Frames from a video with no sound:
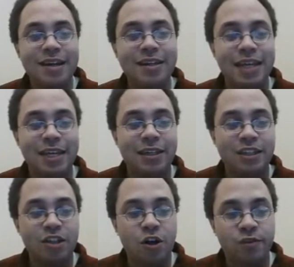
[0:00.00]
then the,
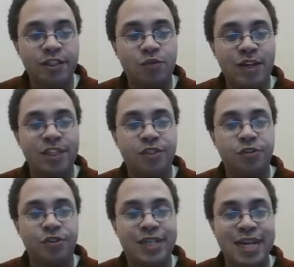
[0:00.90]
all these white stones are
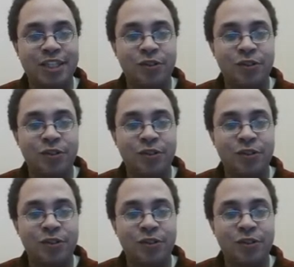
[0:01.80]
dead.